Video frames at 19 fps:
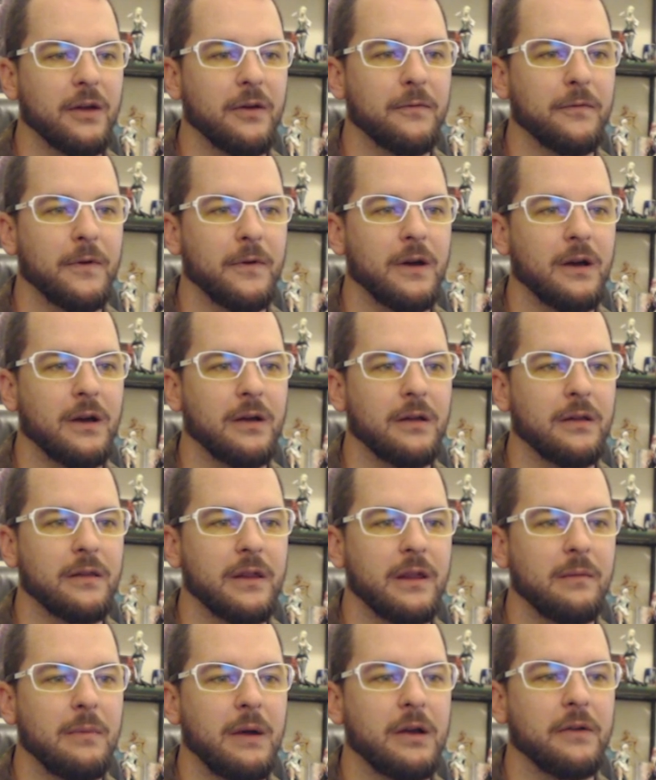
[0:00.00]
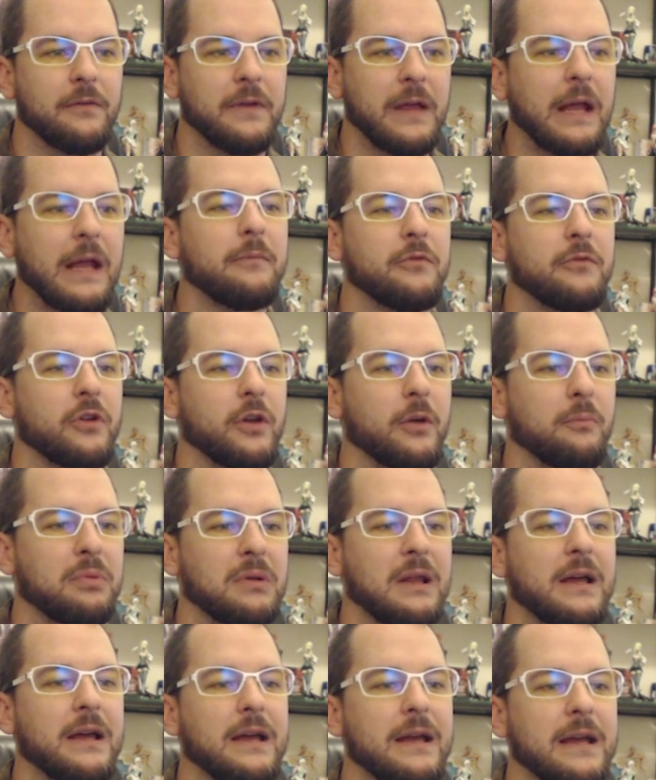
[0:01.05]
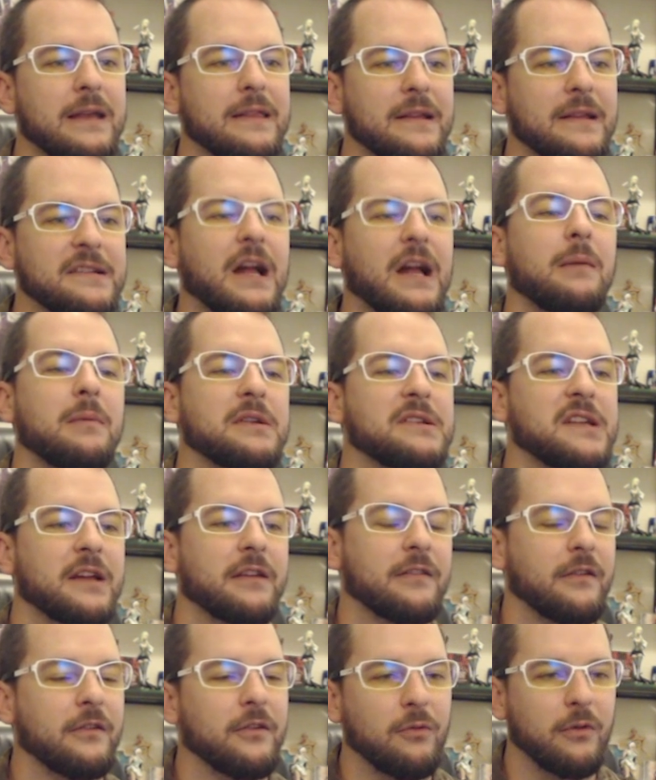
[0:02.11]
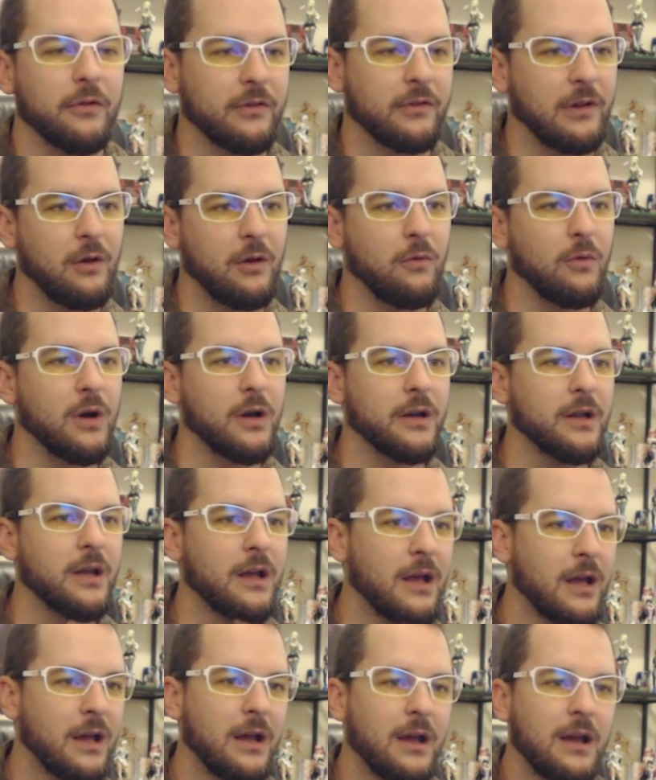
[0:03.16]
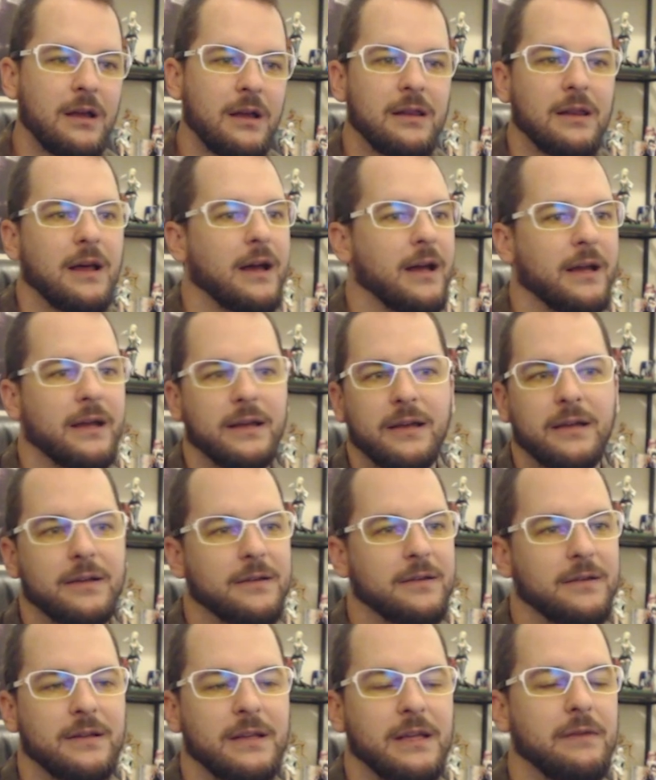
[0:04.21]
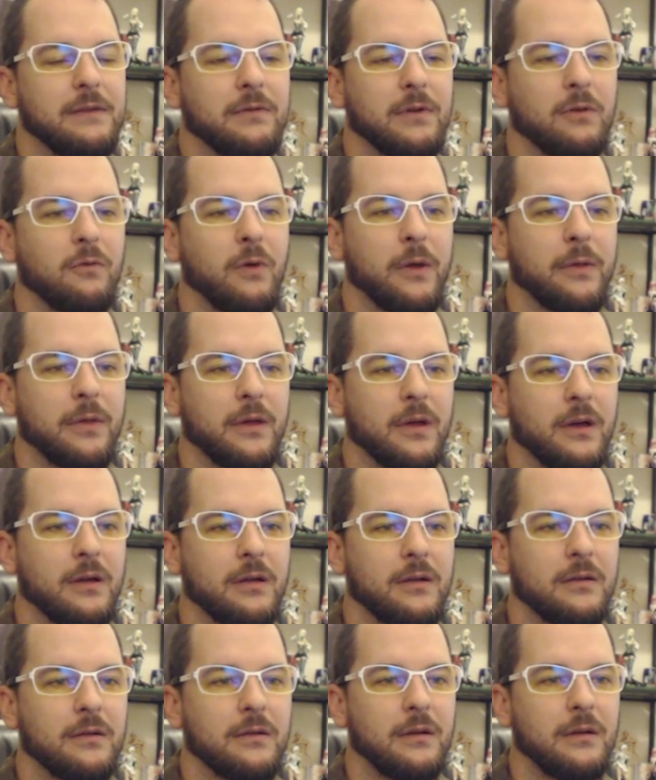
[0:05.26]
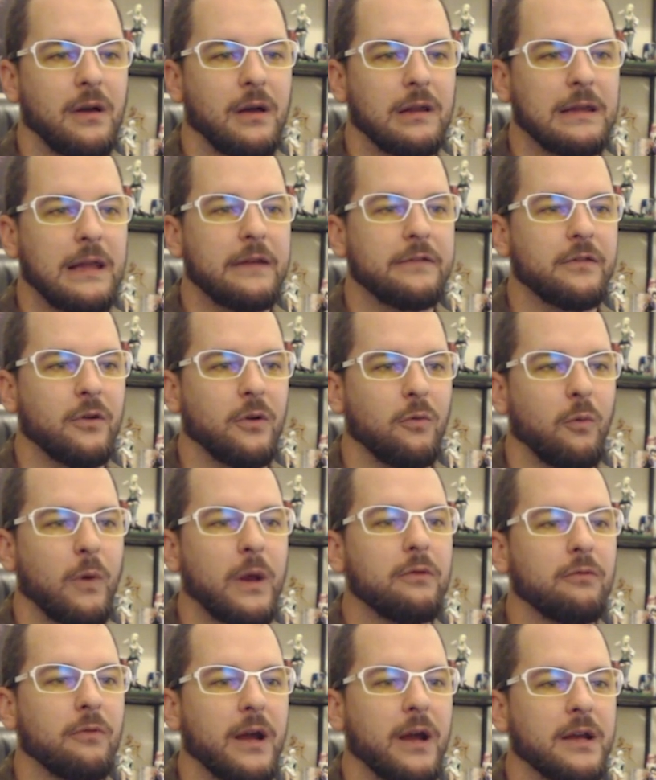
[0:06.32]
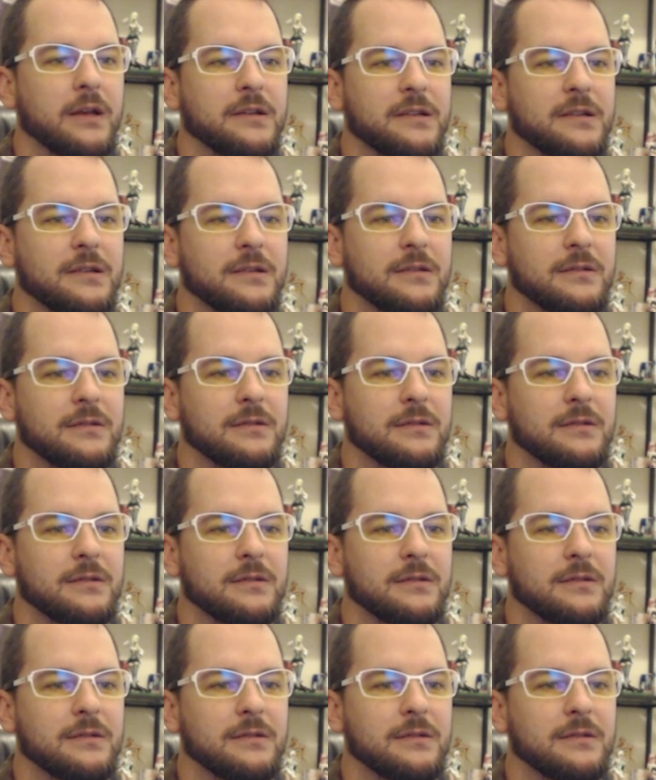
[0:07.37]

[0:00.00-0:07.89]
of games you can play in the time it takes to do a slow one, like even with a lesser win rate.